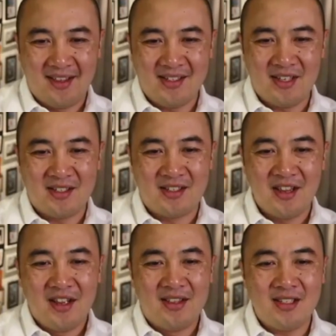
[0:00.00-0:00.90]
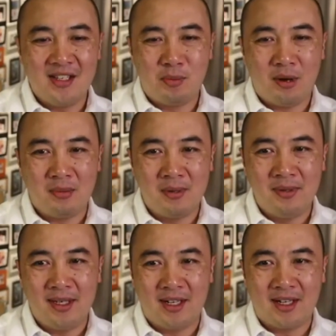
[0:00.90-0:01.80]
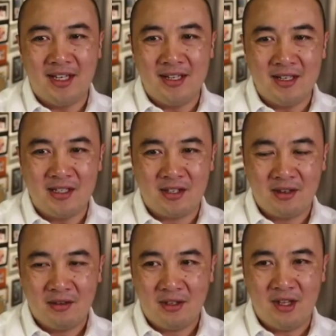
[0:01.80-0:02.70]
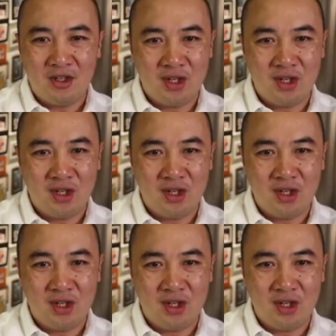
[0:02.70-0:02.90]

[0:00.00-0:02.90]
is this is probably the cleanest kitchen